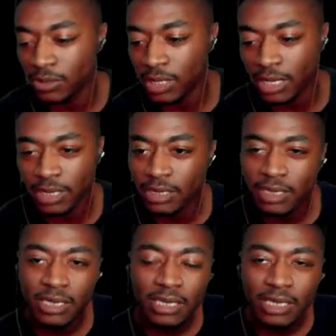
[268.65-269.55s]
Like,
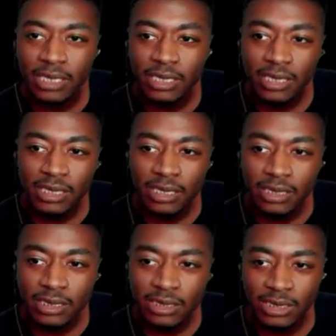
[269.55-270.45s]

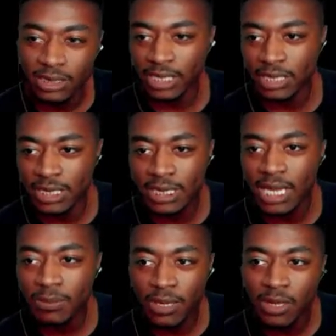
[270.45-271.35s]
she said the
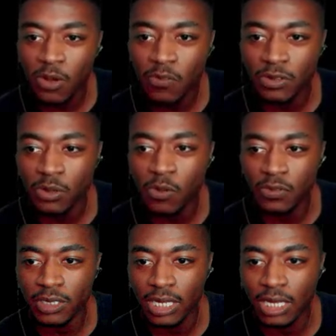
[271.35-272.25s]
same thing over and over
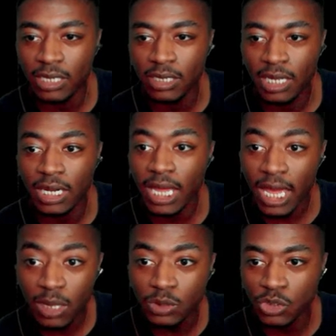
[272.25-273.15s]
again, and it
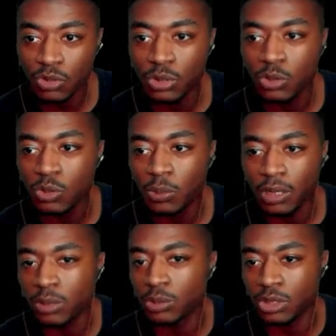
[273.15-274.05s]
held true, but
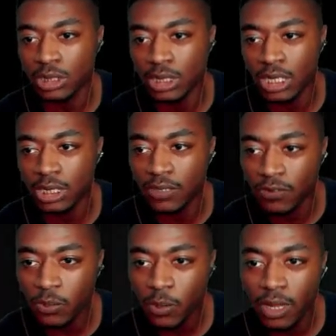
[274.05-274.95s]
it was just in a
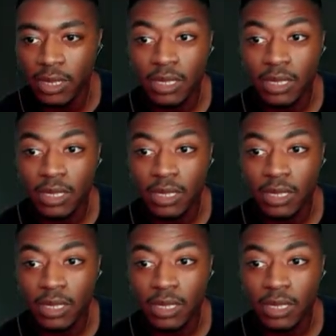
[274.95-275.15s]
different way.